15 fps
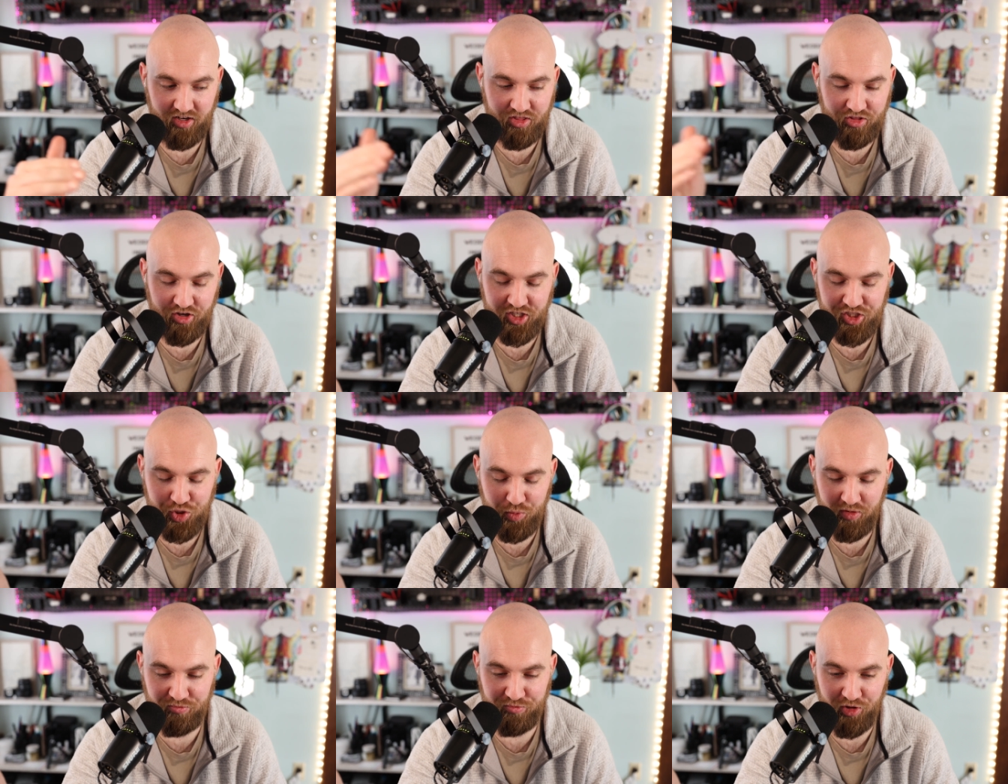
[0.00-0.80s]

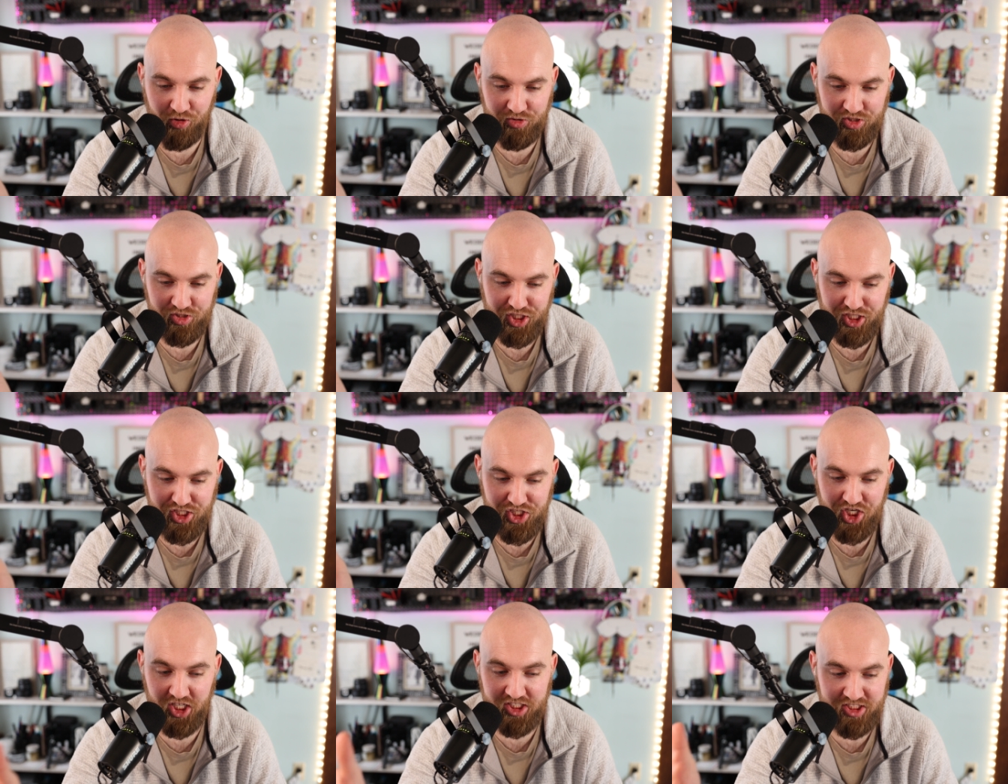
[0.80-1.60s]
32-bit float just
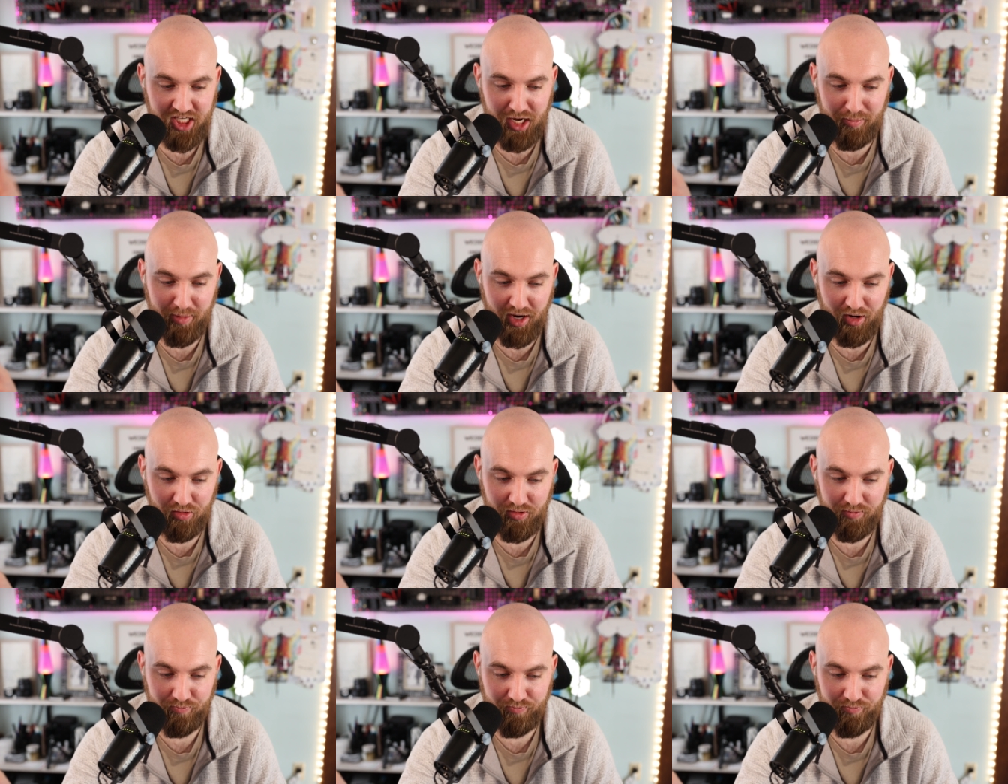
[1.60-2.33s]
just came out.